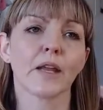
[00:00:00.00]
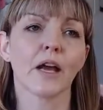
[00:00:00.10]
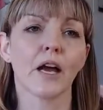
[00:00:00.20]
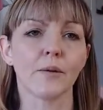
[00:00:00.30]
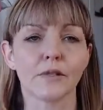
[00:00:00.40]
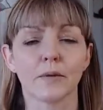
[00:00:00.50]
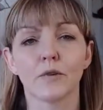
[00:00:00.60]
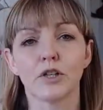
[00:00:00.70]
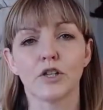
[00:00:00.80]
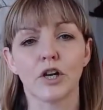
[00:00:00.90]
So I'm
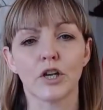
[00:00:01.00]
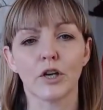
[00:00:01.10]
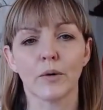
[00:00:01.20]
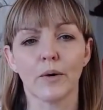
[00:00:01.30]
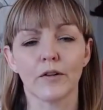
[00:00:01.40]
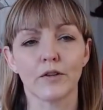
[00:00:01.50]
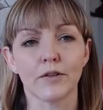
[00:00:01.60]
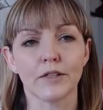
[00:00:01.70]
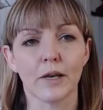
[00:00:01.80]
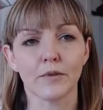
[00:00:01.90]
going to show you a
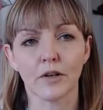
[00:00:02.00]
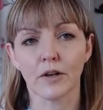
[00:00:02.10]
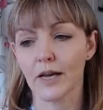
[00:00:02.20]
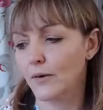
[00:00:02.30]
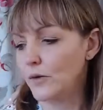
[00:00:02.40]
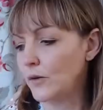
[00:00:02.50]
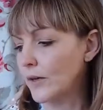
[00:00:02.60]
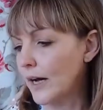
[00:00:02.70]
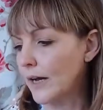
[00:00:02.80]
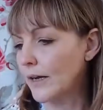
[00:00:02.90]
few tips on how you
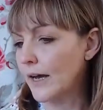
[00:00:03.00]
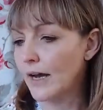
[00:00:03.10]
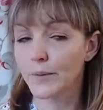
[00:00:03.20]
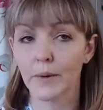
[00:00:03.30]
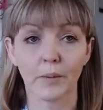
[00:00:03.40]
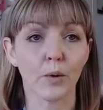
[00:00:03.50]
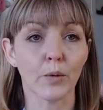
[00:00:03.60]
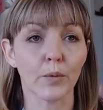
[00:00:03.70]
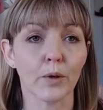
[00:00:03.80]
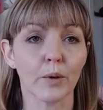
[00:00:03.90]
can add a bit
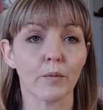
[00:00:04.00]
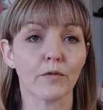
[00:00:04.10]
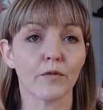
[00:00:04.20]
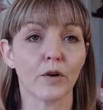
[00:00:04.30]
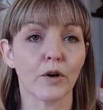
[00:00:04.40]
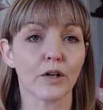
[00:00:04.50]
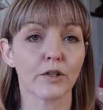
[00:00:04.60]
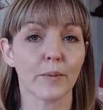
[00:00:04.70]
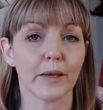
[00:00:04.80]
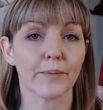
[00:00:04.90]
more room for a
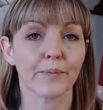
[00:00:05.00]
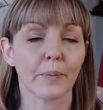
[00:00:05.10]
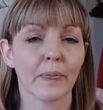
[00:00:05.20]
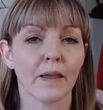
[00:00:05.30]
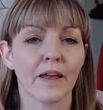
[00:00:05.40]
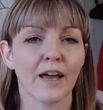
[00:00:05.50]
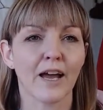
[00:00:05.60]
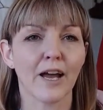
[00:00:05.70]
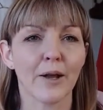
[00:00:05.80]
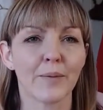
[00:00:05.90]
tummy.
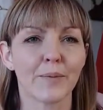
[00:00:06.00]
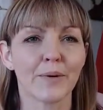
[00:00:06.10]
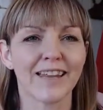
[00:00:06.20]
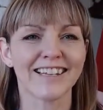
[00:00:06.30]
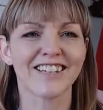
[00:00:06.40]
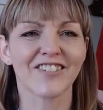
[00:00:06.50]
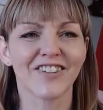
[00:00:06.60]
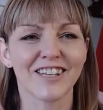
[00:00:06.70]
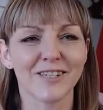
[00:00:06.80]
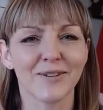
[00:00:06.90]
But that's
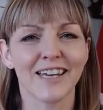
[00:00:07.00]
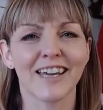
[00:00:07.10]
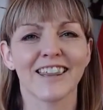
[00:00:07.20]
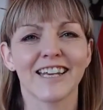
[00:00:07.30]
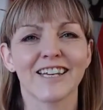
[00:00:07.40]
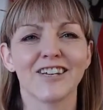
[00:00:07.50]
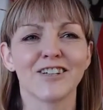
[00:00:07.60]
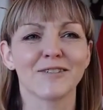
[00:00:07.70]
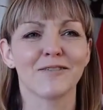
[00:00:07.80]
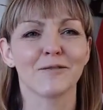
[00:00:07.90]
it for this week, and thank
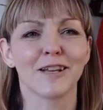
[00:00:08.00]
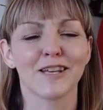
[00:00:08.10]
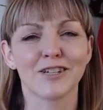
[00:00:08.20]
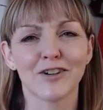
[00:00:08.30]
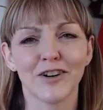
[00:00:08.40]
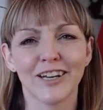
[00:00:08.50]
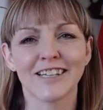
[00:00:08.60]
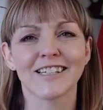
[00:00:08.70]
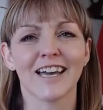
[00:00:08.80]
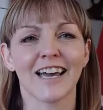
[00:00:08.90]
you to everyone that
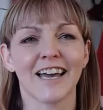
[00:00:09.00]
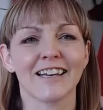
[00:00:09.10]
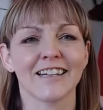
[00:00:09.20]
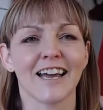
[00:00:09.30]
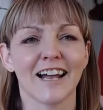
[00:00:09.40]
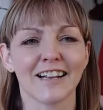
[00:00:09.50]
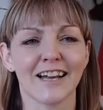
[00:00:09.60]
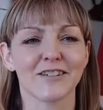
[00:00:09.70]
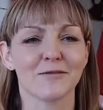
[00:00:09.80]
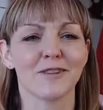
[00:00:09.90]
joined, and I'll
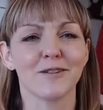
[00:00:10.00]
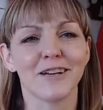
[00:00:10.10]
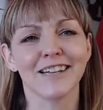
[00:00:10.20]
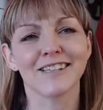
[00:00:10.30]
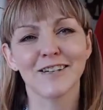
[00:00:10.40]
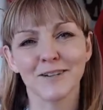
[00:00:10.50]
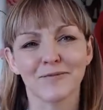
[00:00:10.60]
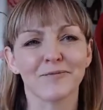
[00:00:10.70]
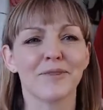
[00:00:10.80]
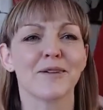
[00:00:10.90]
catch up with you again
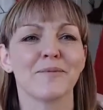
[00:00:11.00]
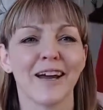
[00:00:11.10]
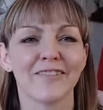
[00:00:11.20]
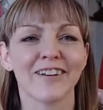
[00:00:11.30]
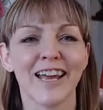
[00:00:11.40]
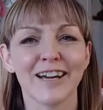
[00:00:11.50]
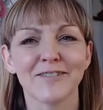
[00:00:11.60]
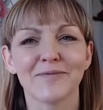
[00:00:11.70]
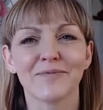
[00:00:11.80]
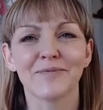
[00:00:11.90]
soon. Bye for
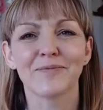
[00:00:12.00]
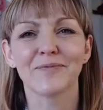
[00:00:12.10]
now.